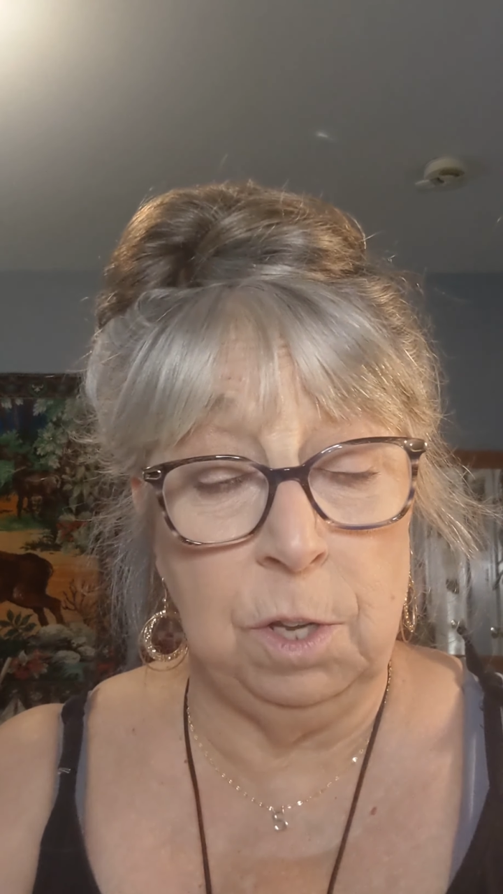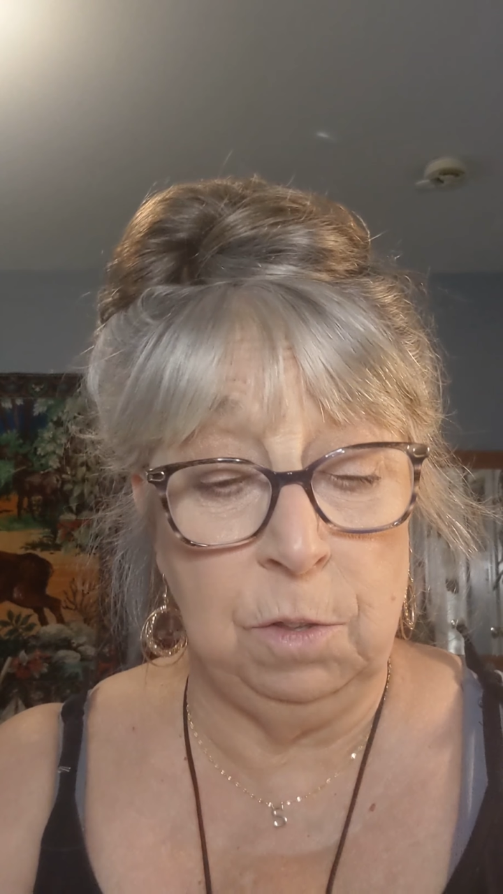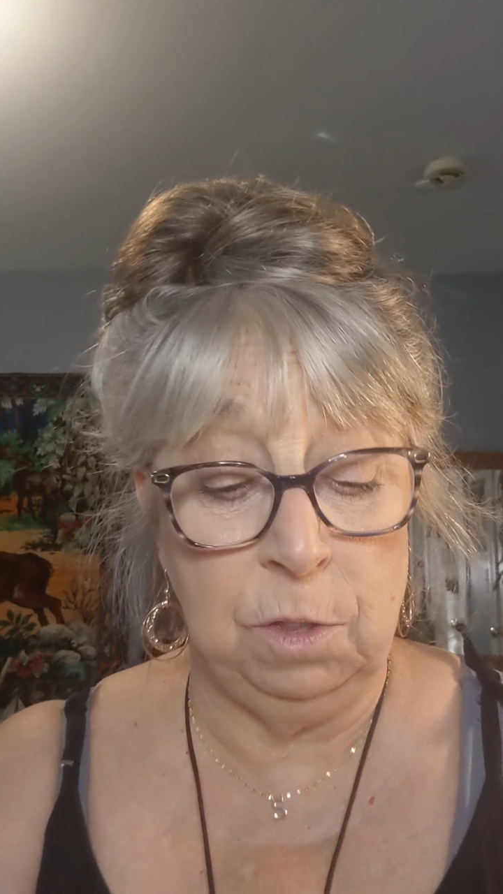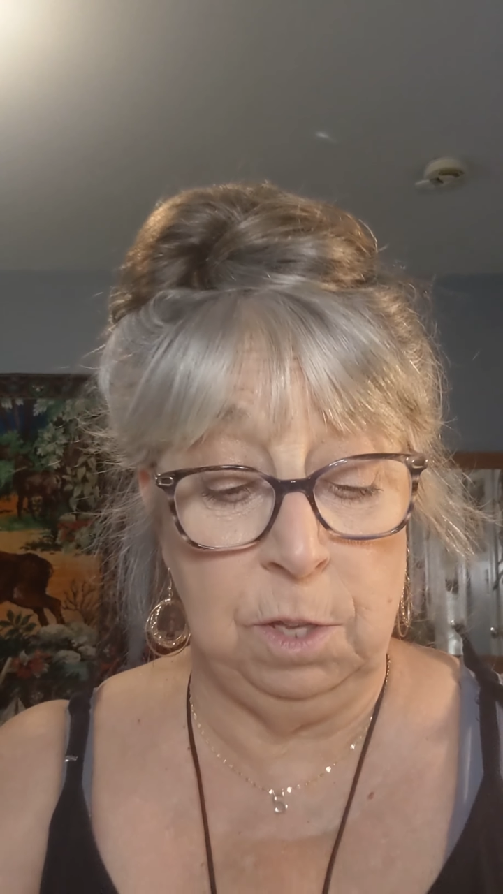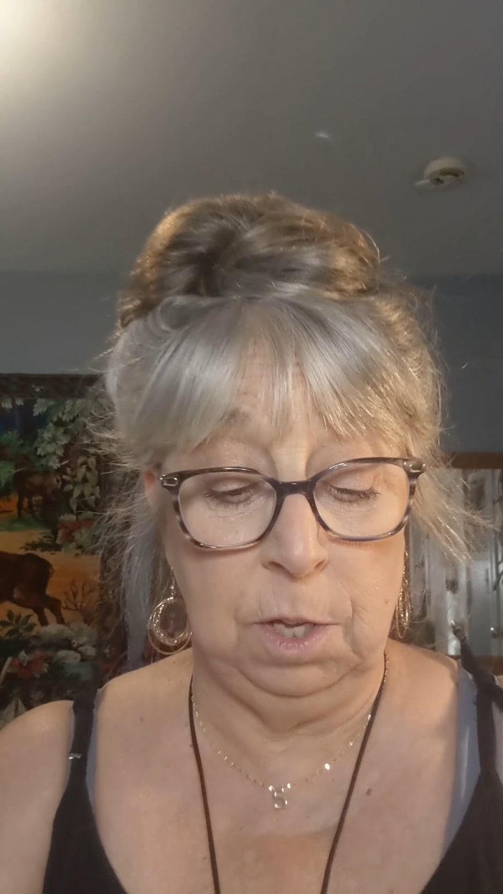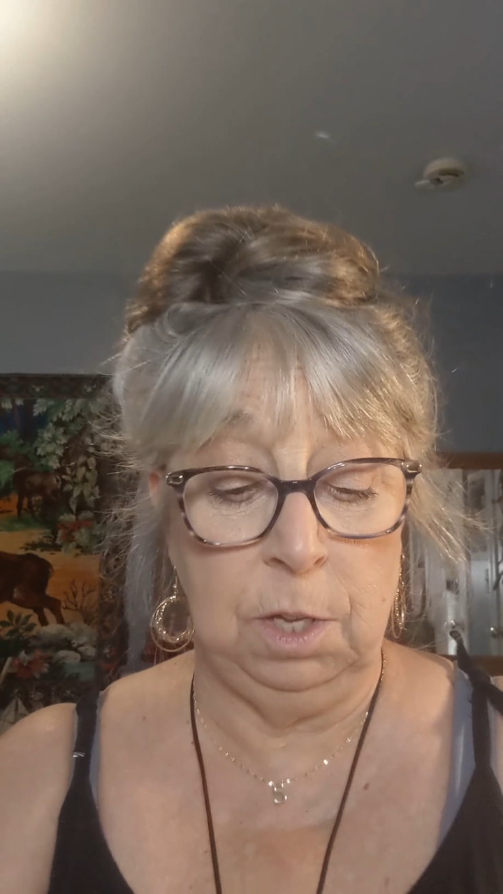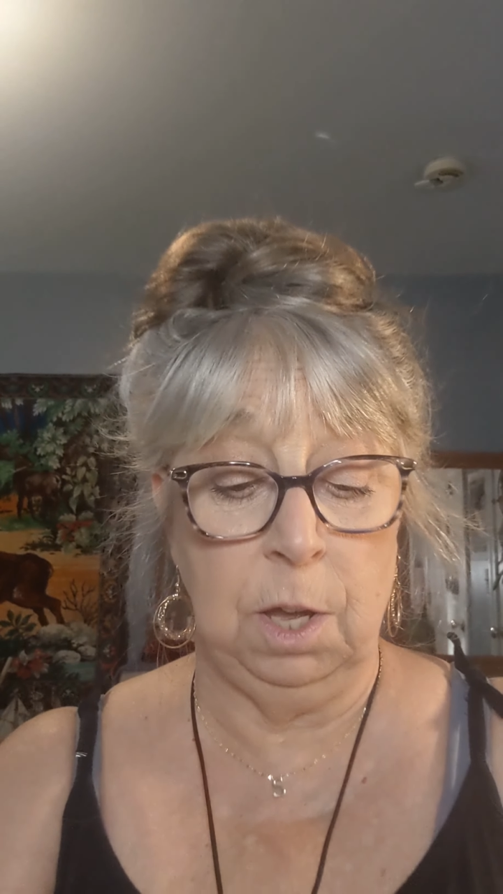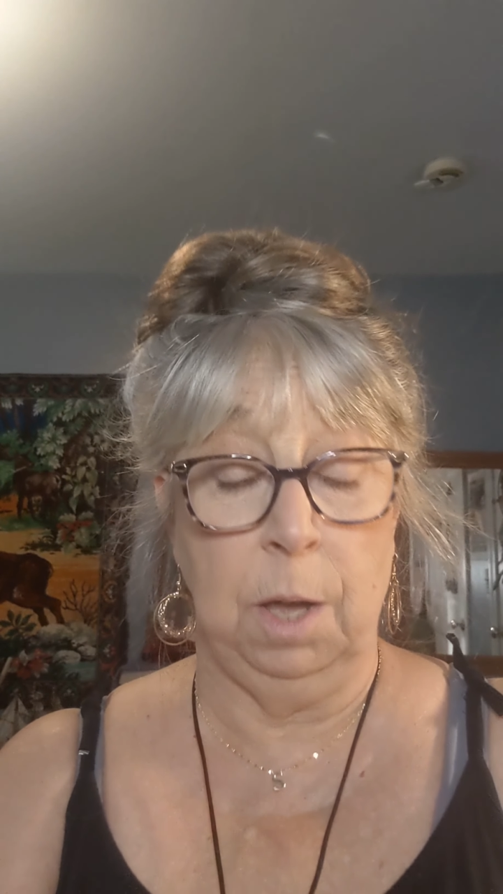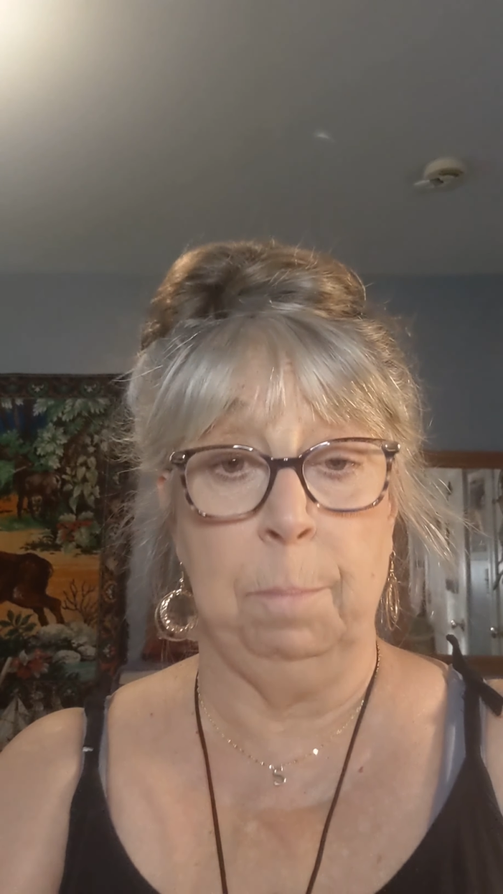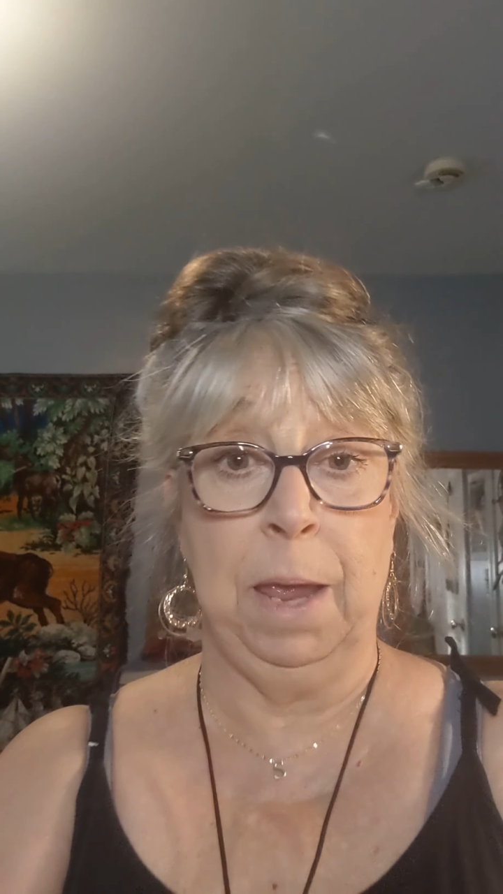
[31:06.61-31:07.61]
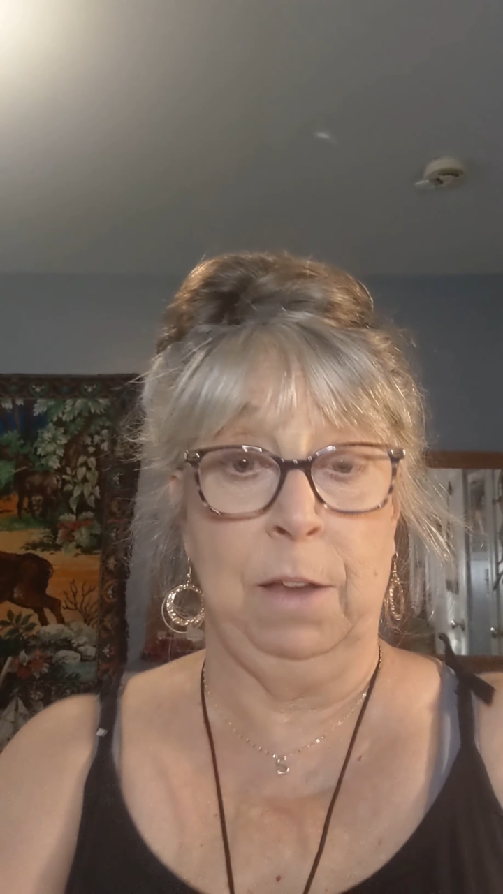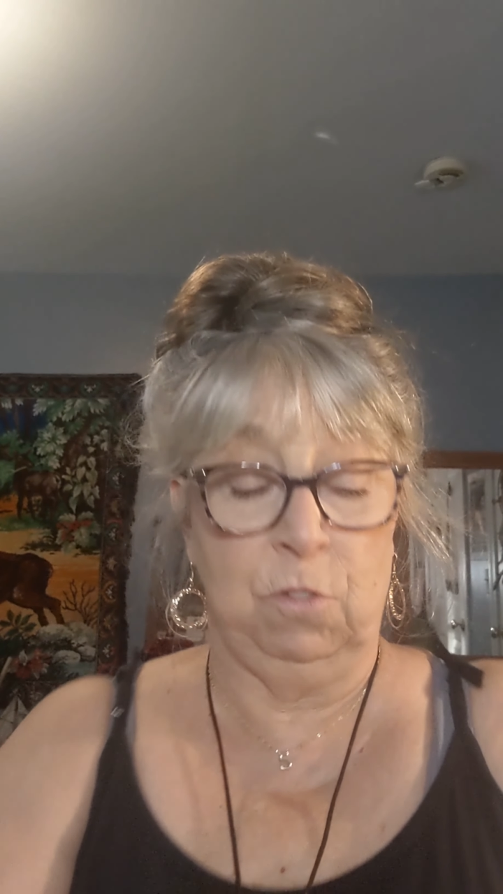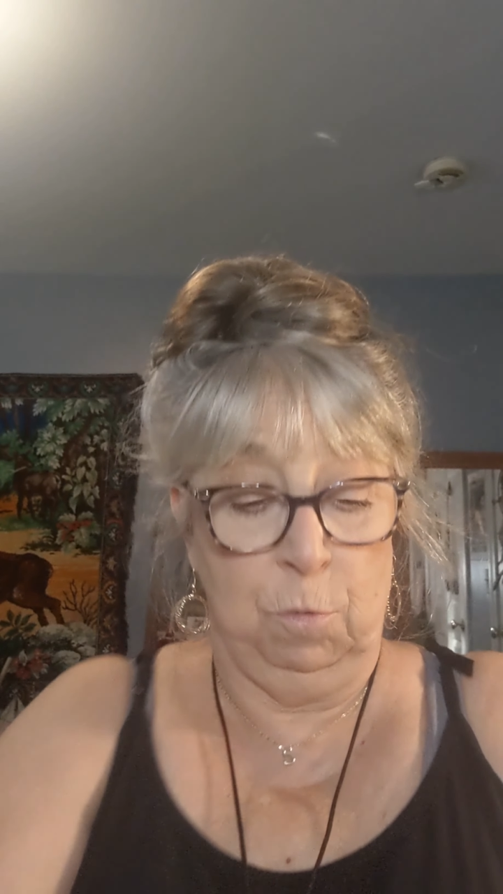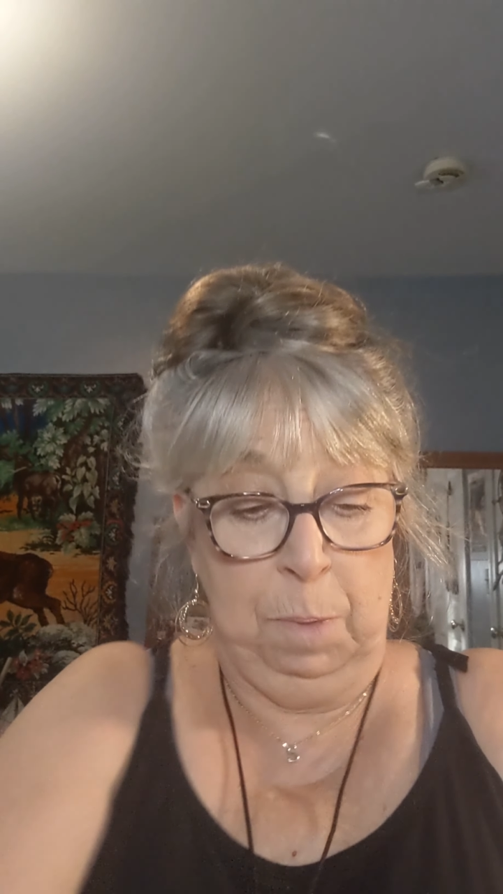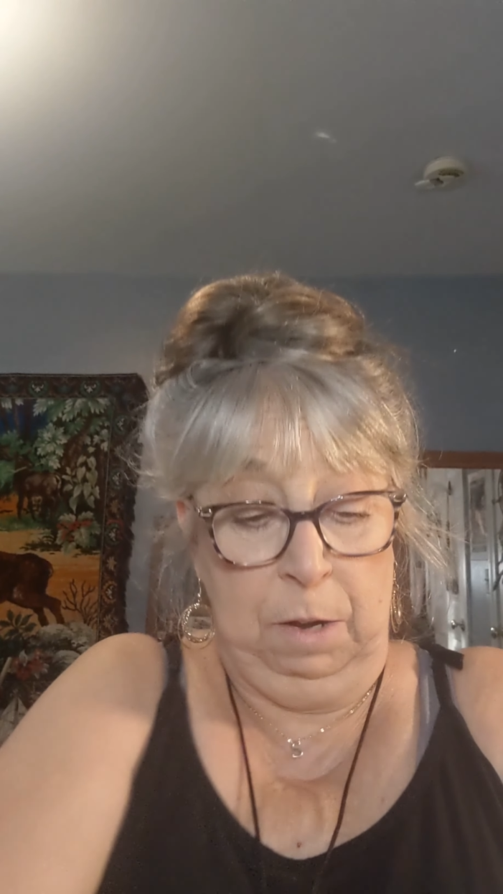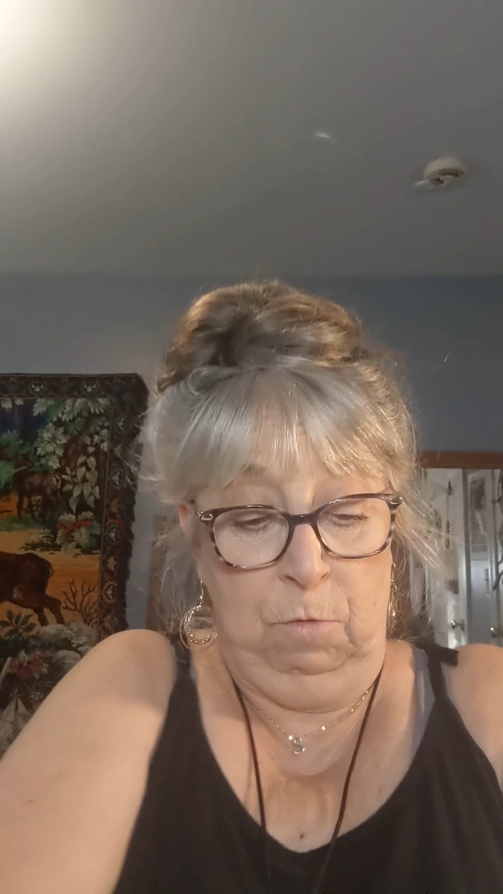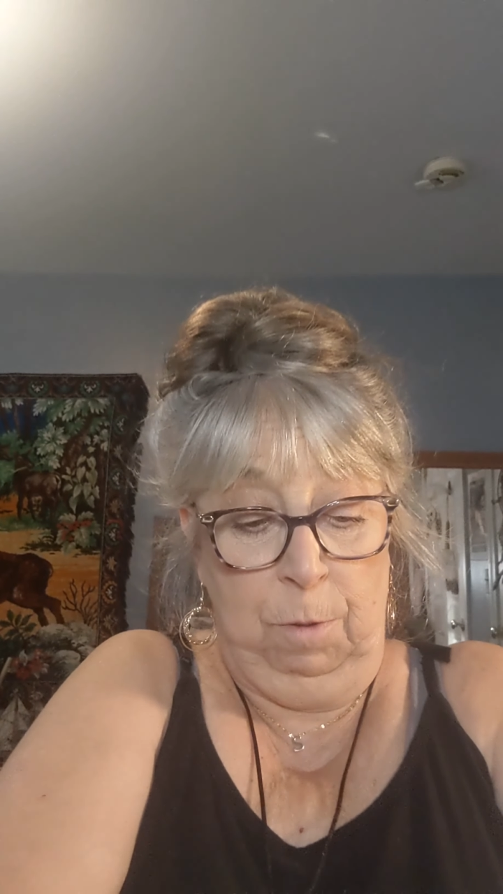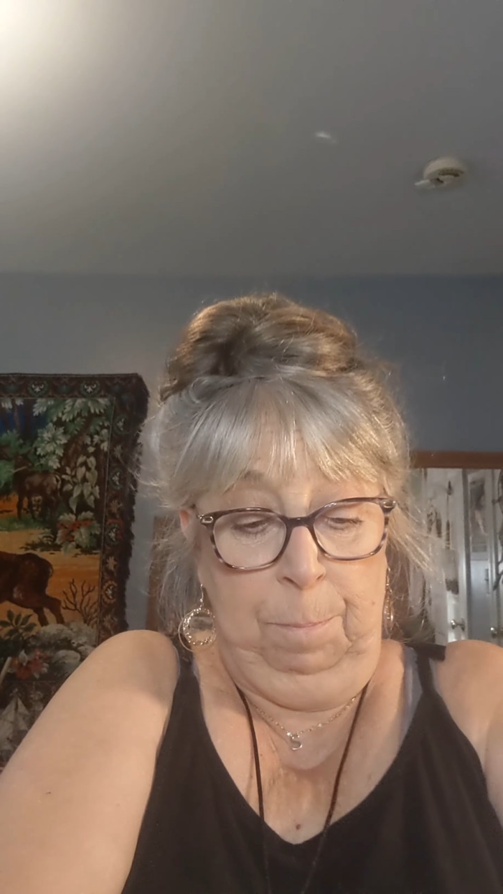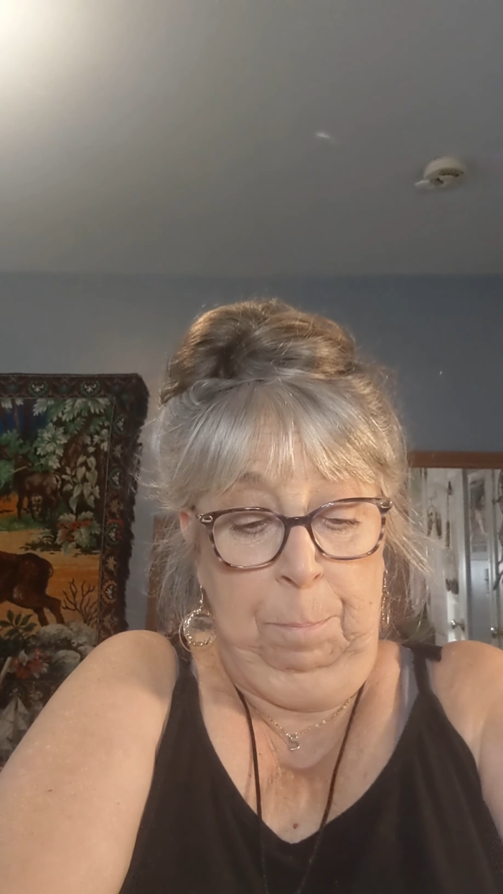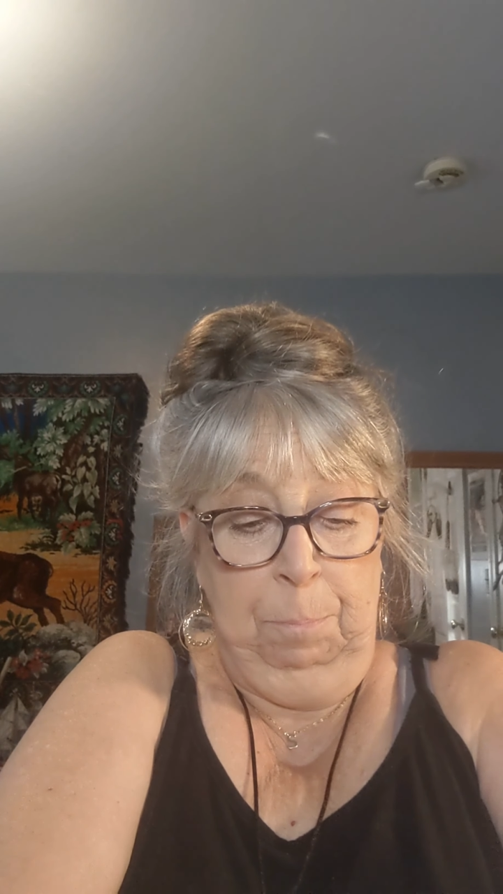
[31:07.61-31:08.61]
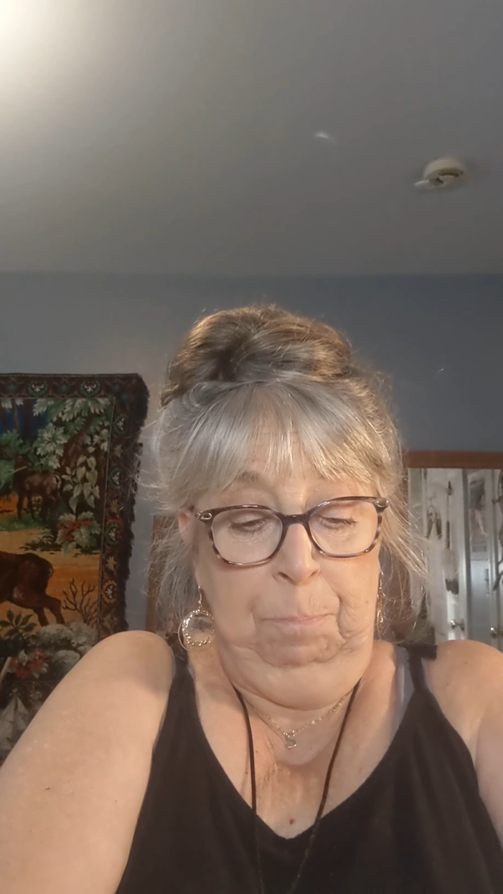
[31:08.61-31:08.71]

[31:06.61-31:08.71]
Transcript: in the uh, master bedroom,